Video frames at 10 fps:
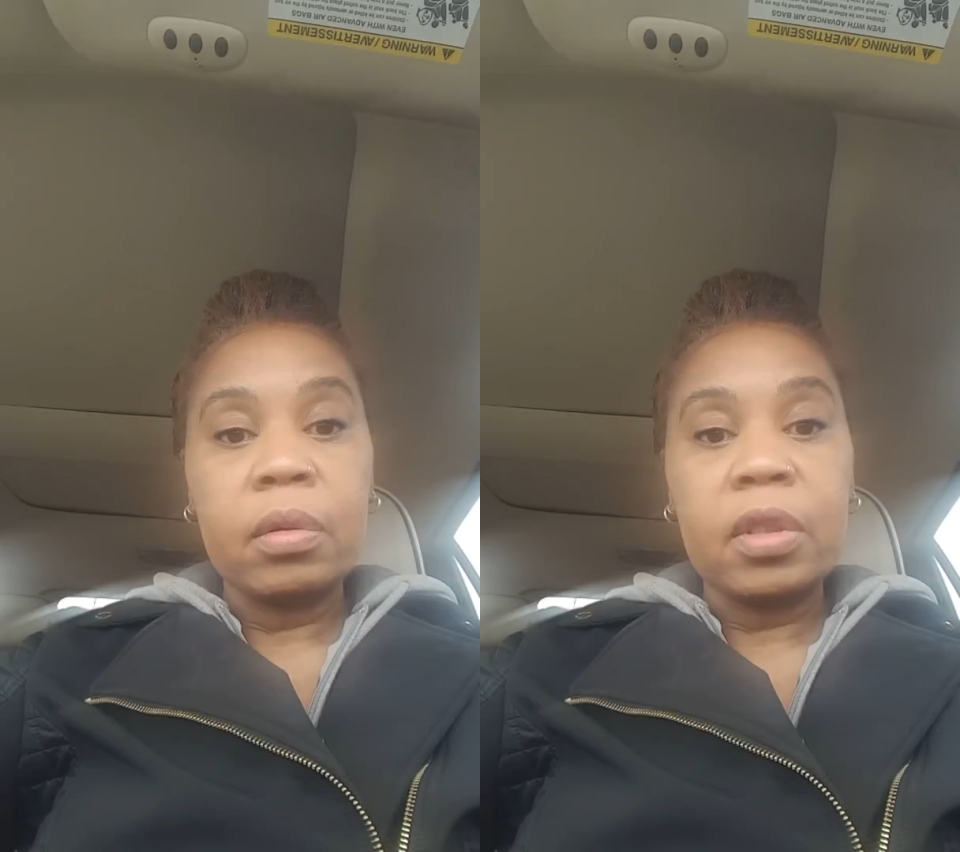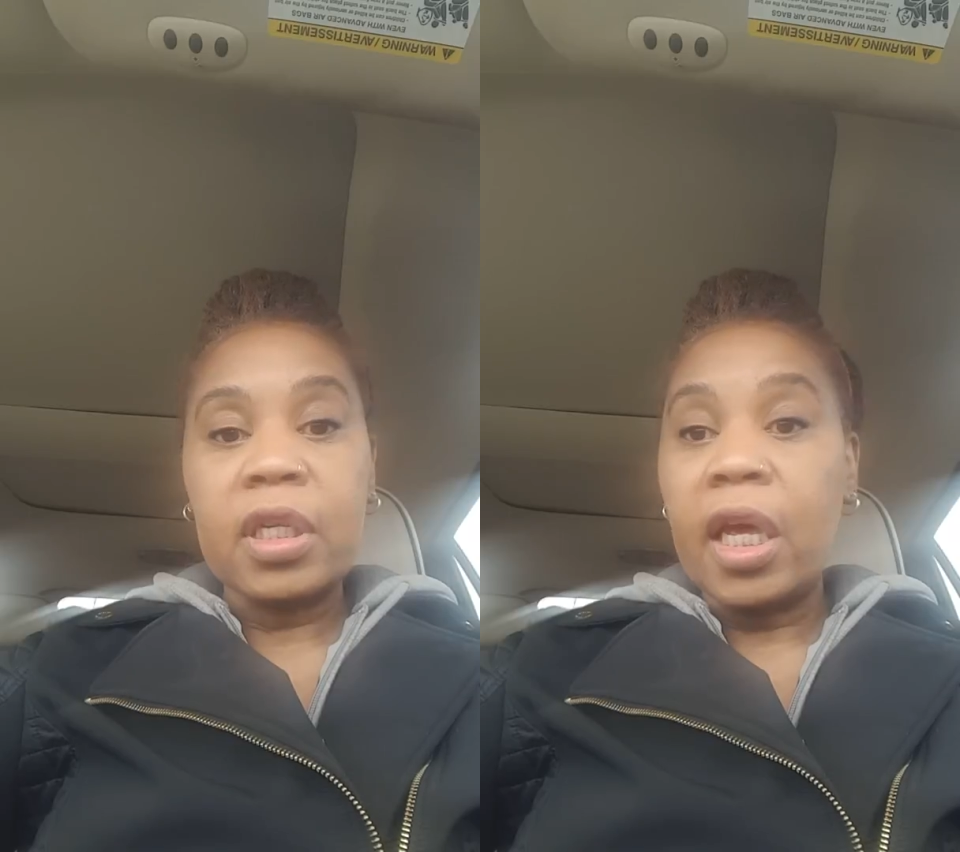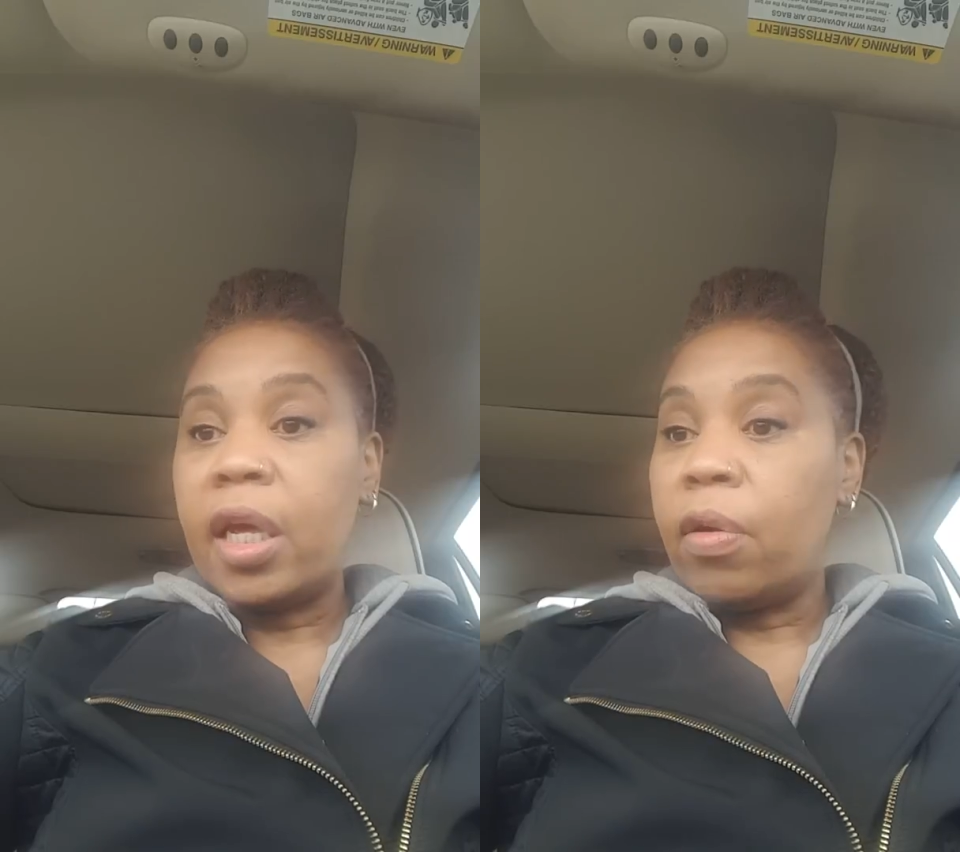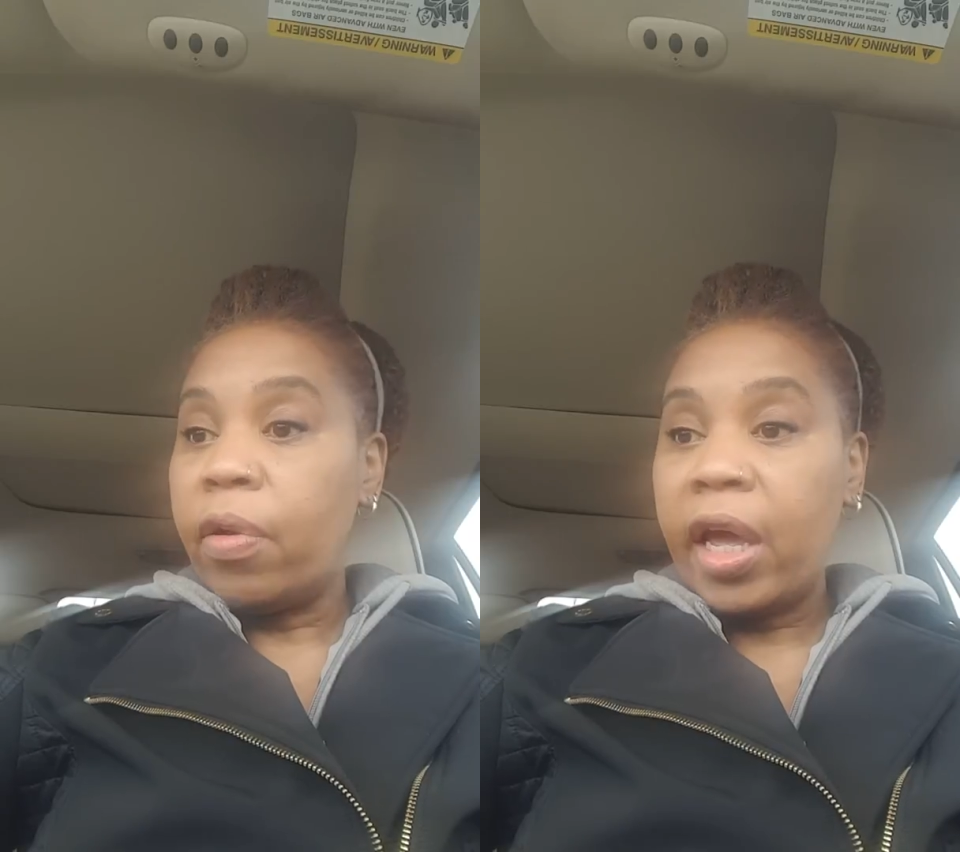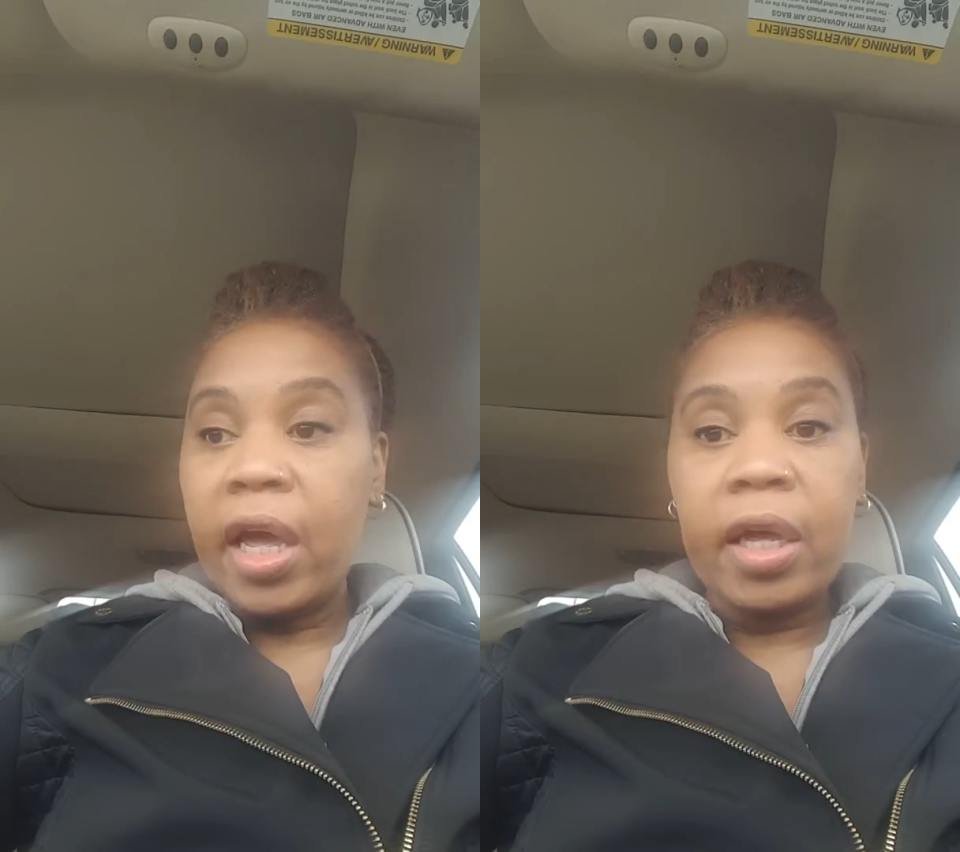Say,
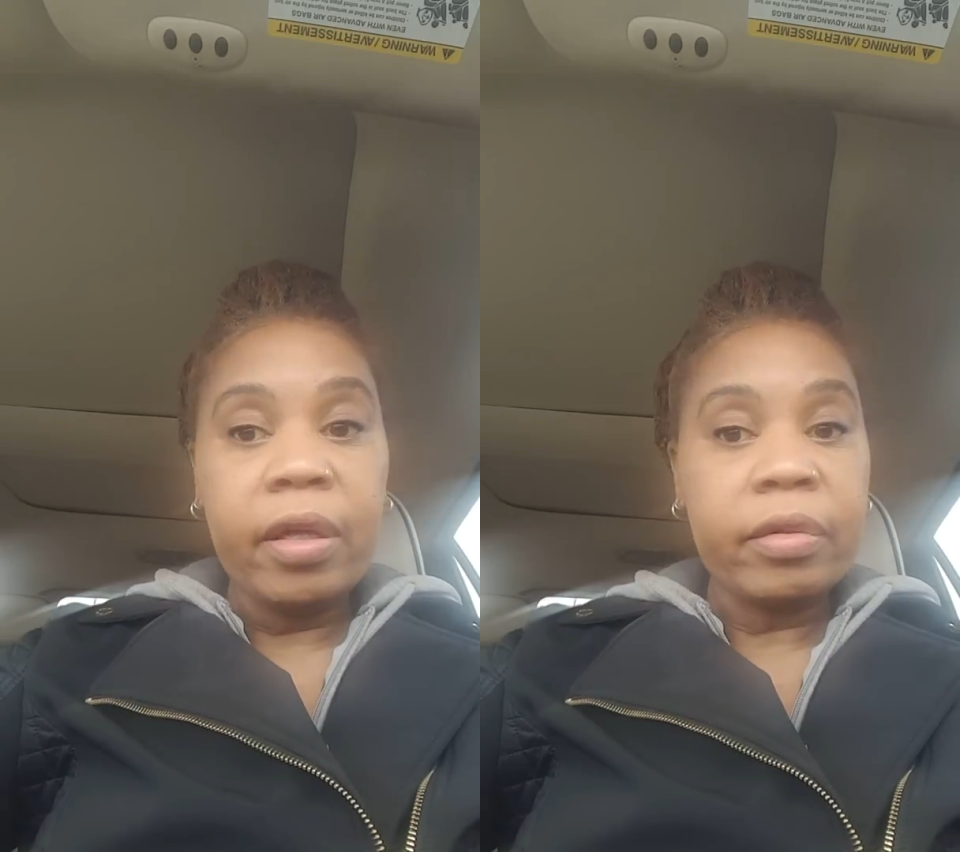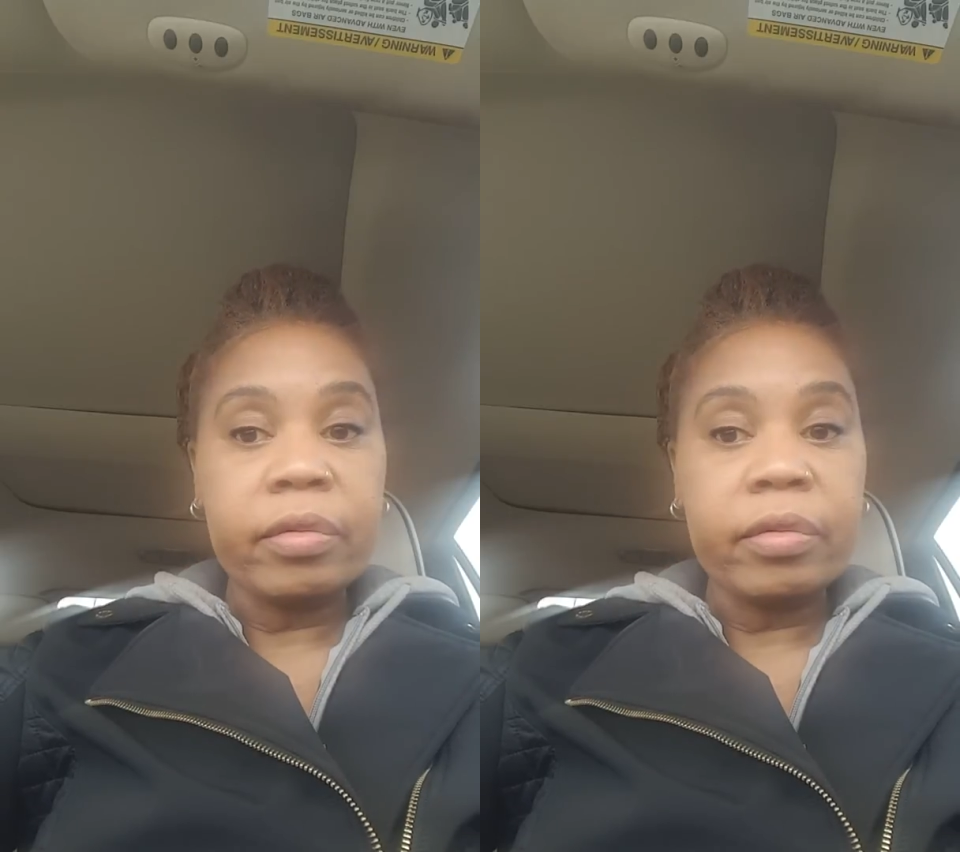okay,